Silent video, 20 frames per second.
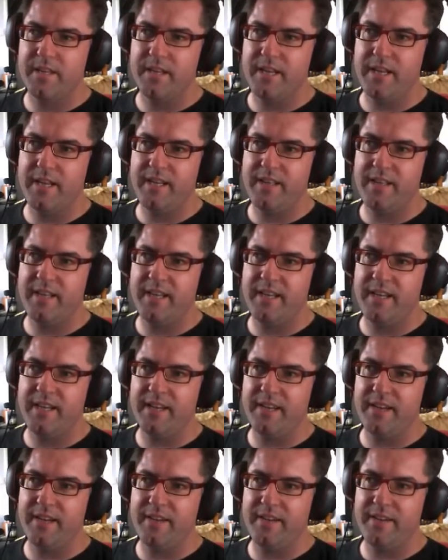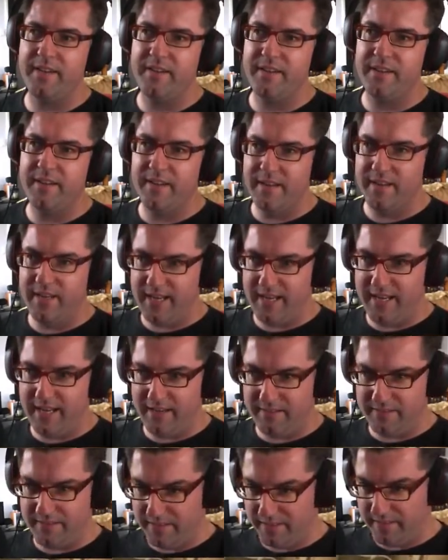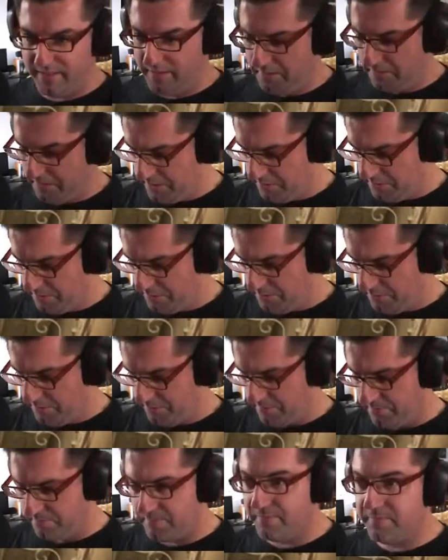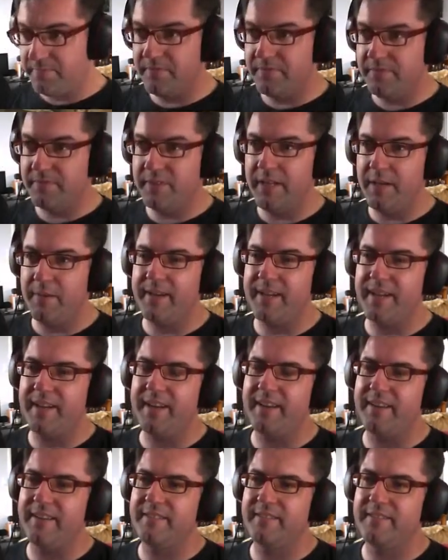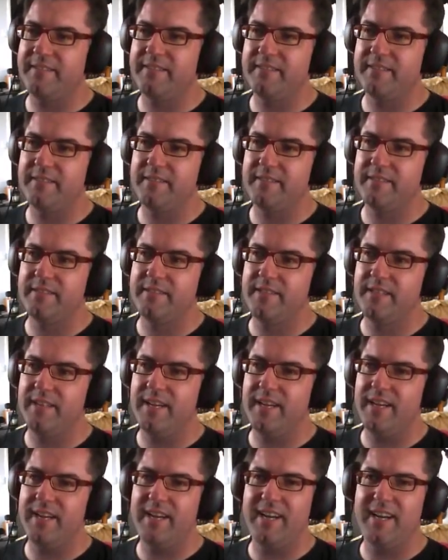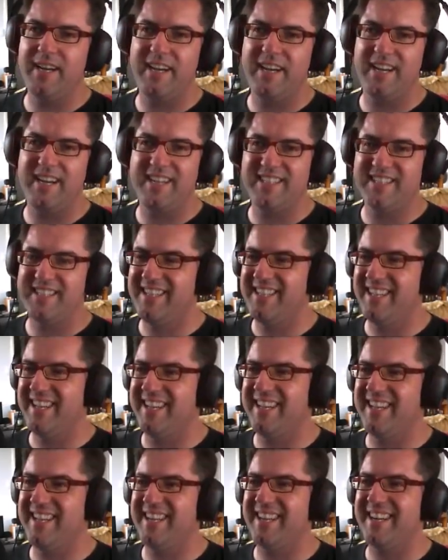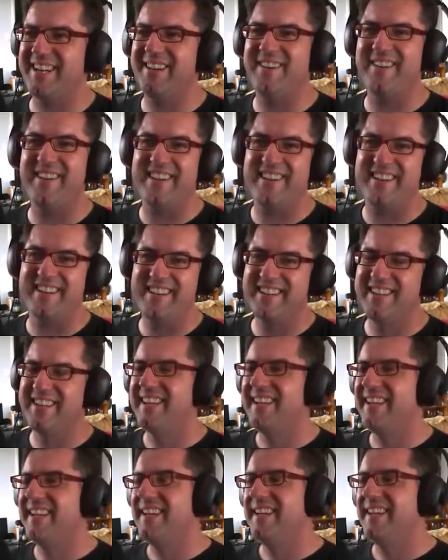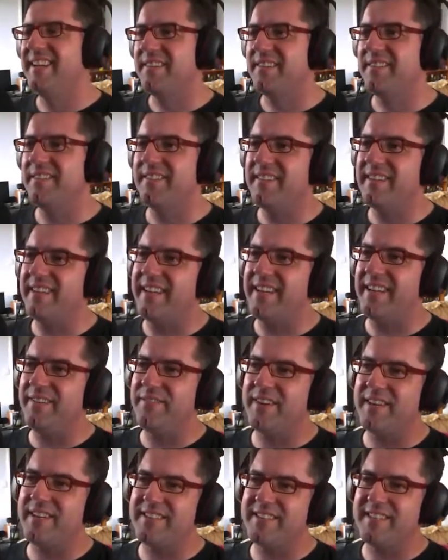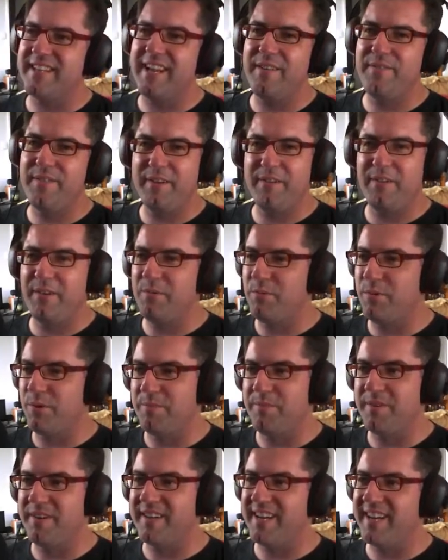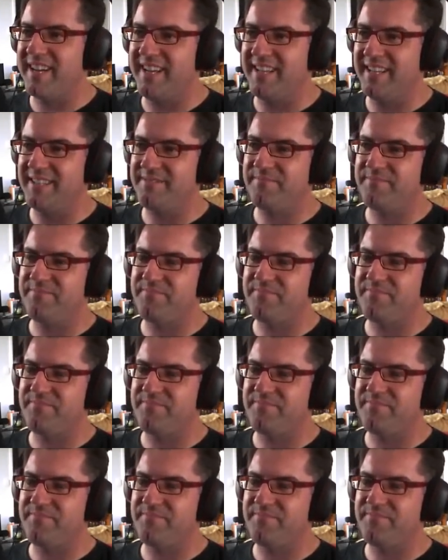and then go out the door. There we go. Ha ha ha, got it. Right, if I could save now I would, but I can't.